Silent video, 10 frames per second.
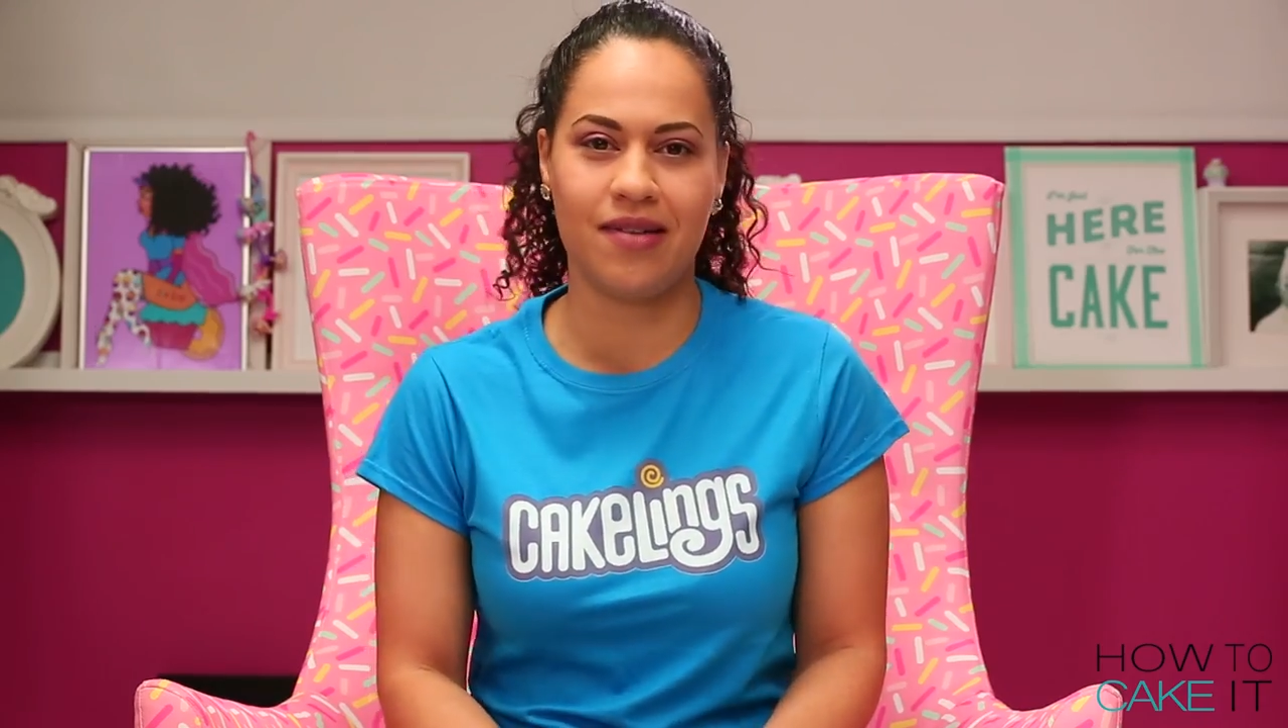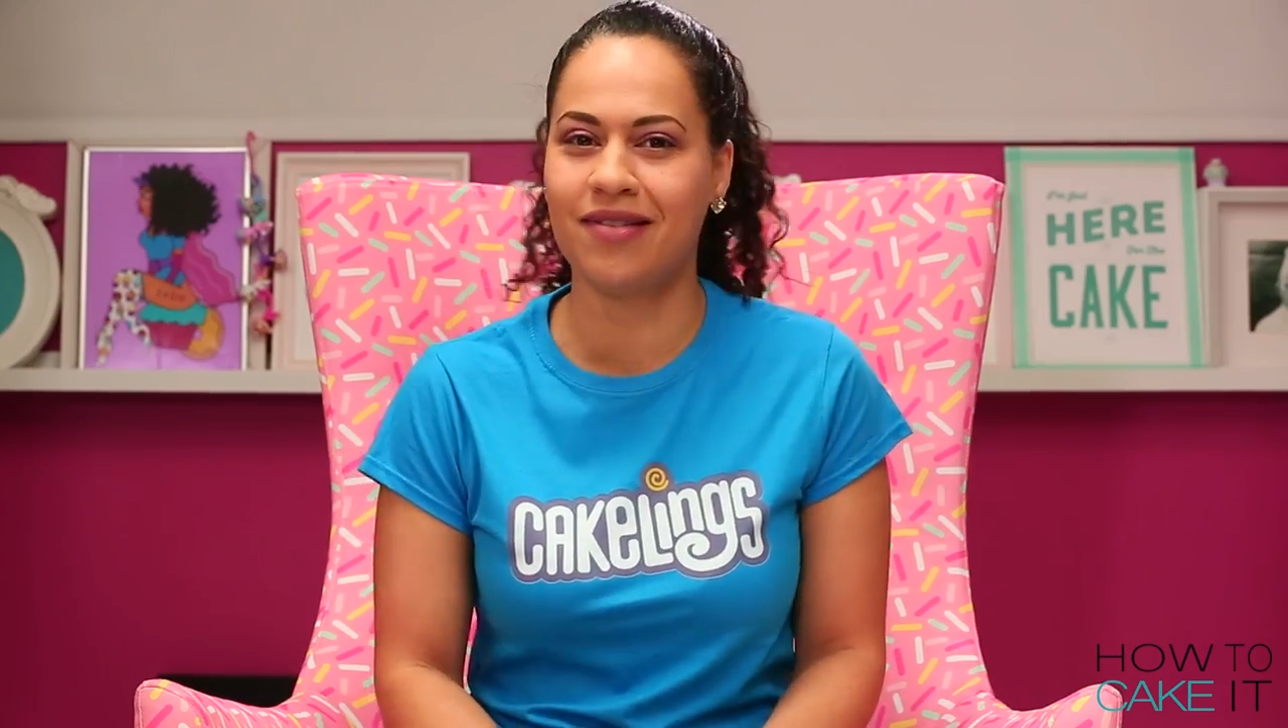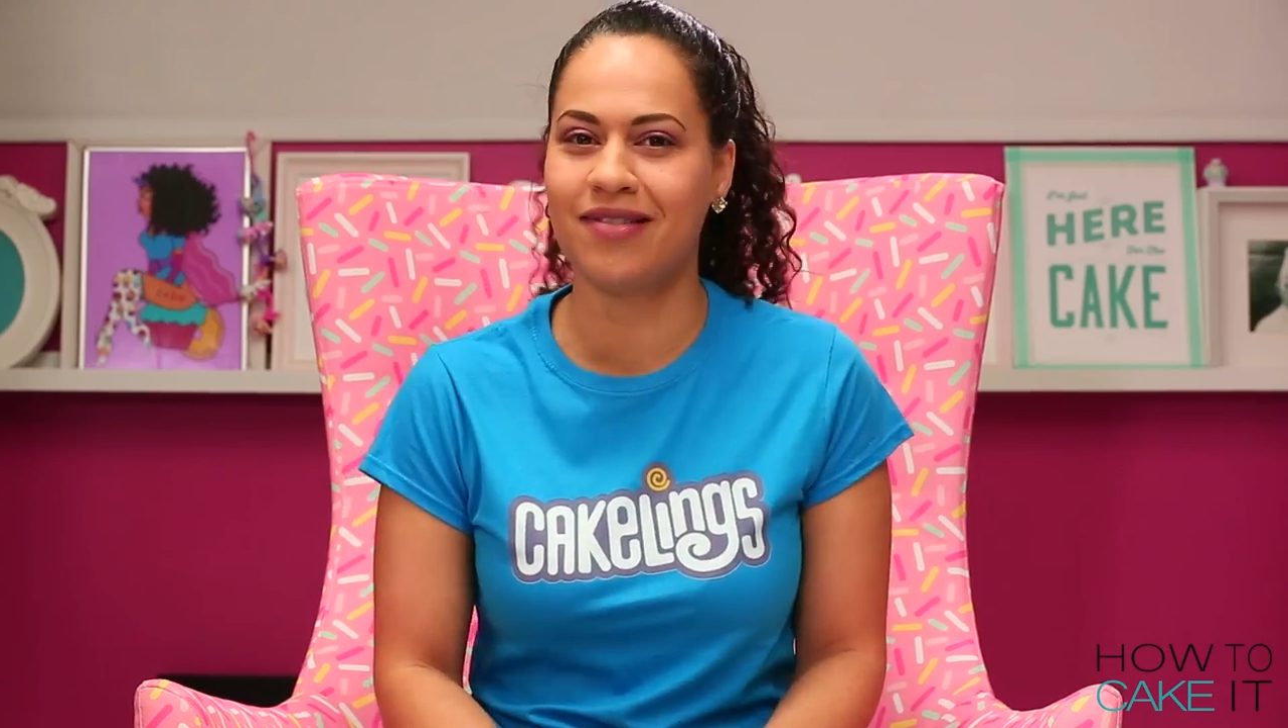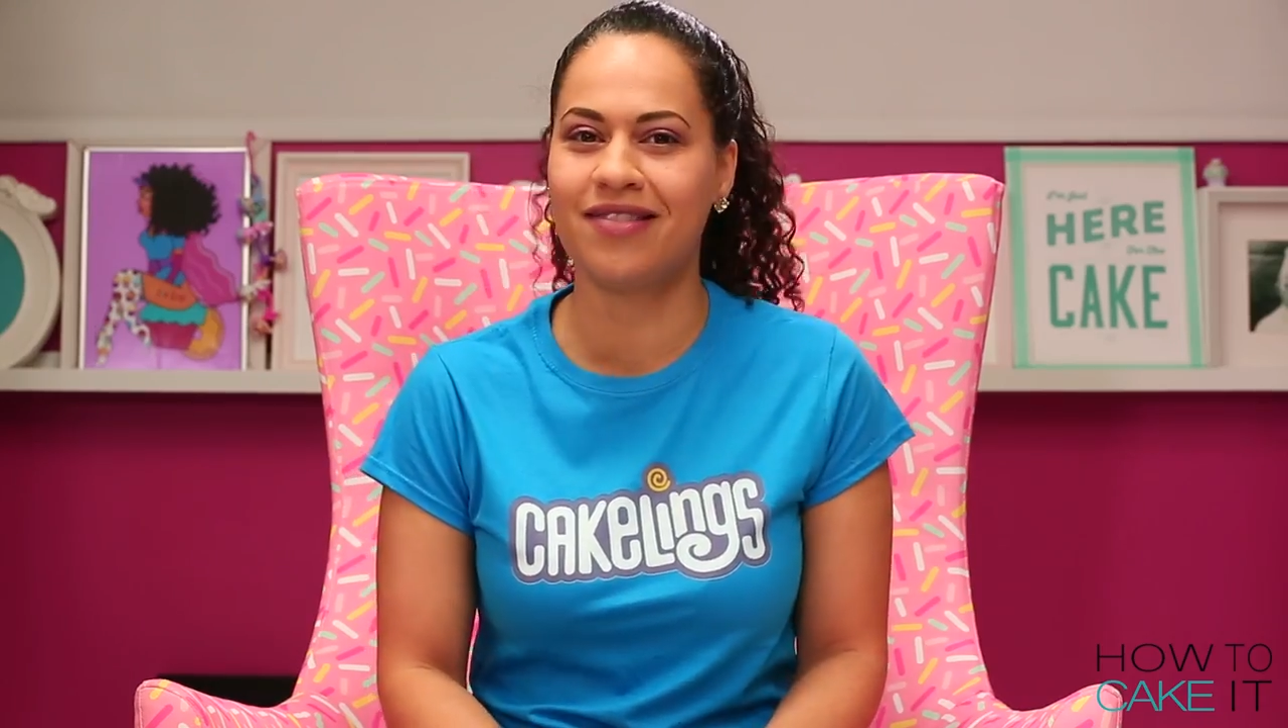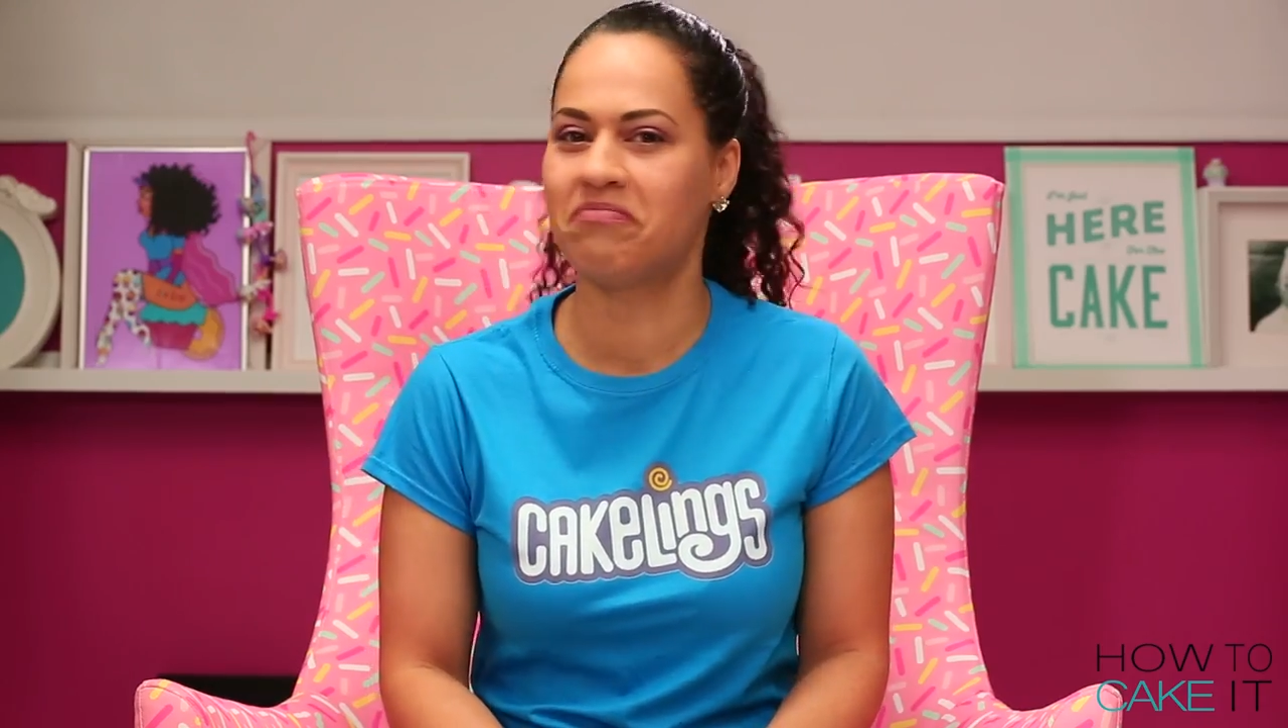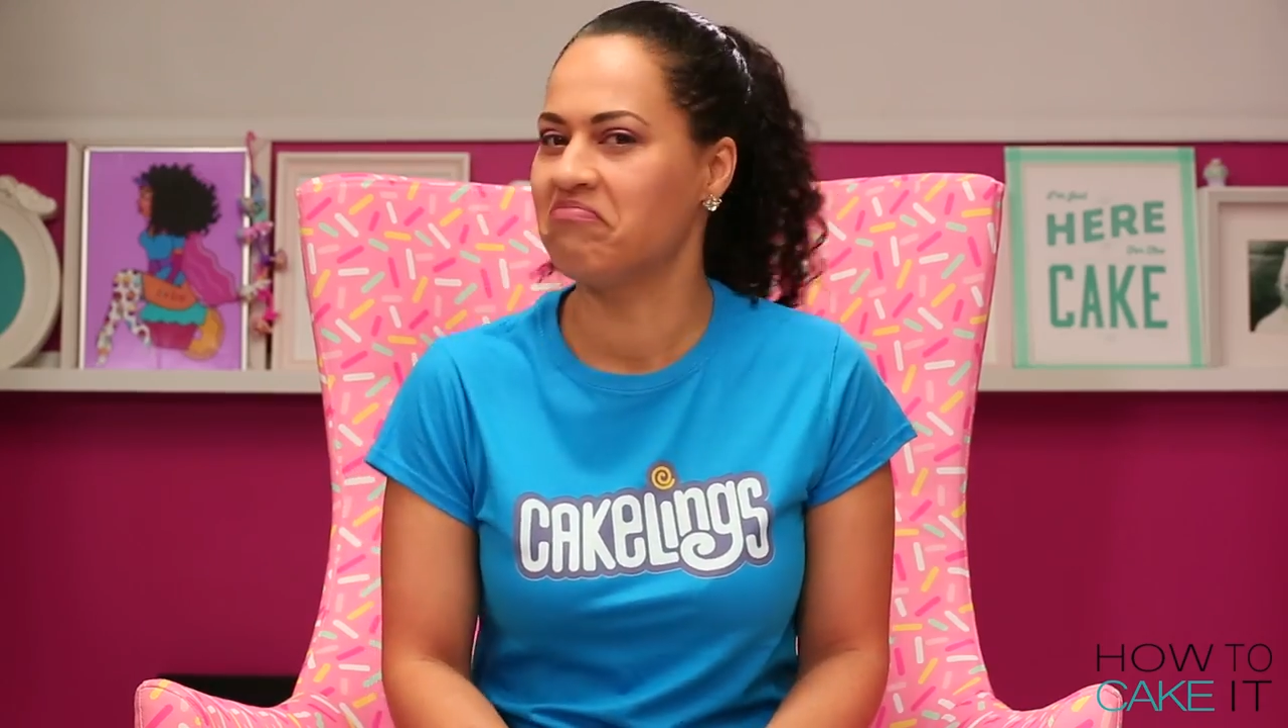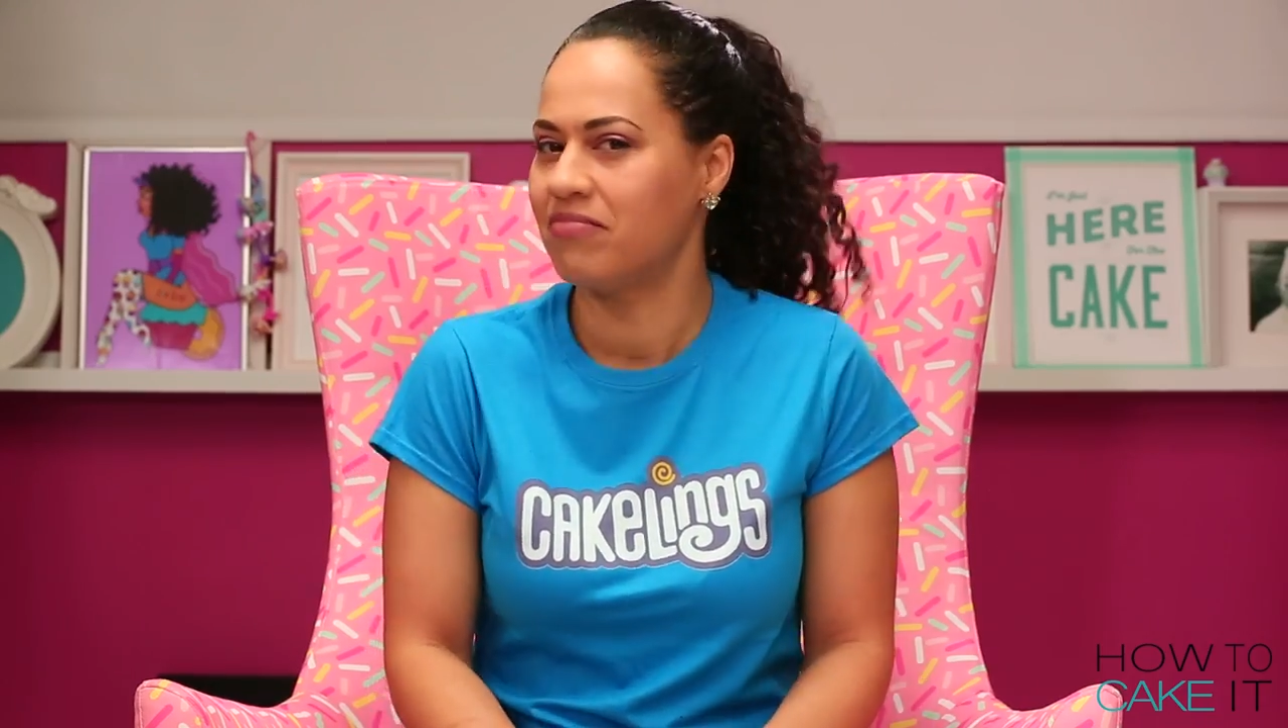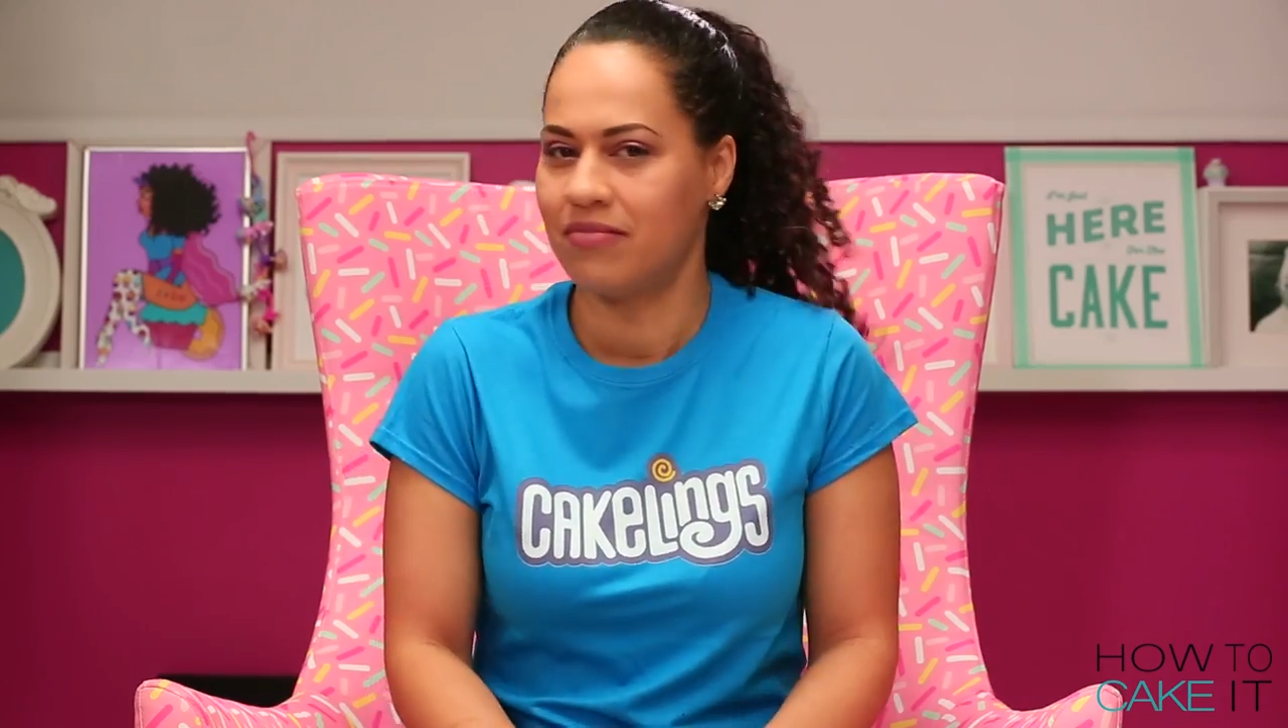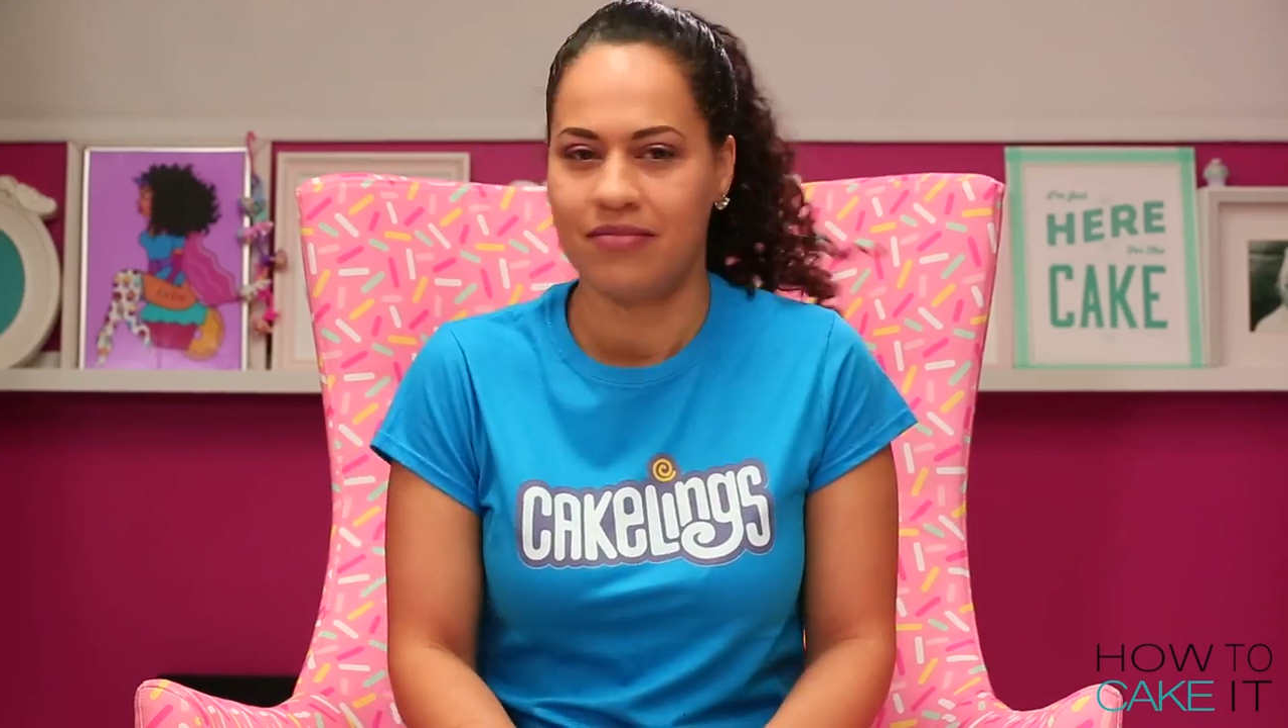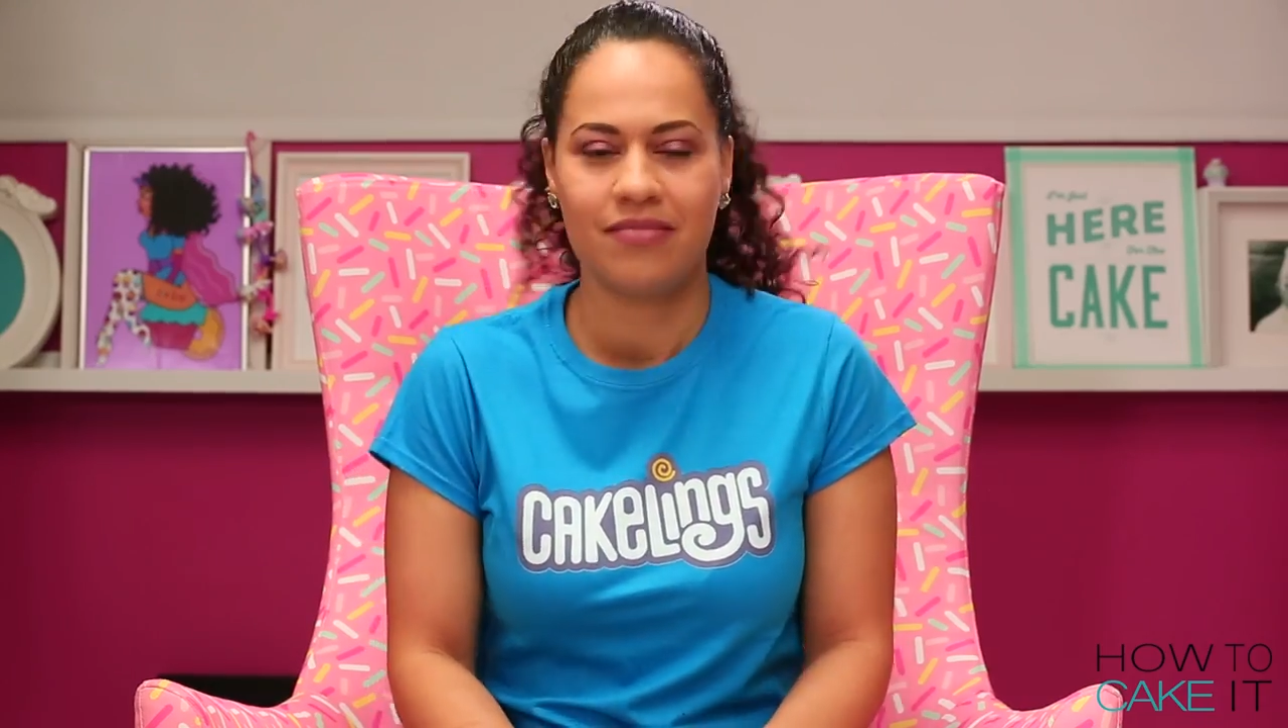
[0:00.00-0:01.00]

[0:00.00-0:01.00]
No.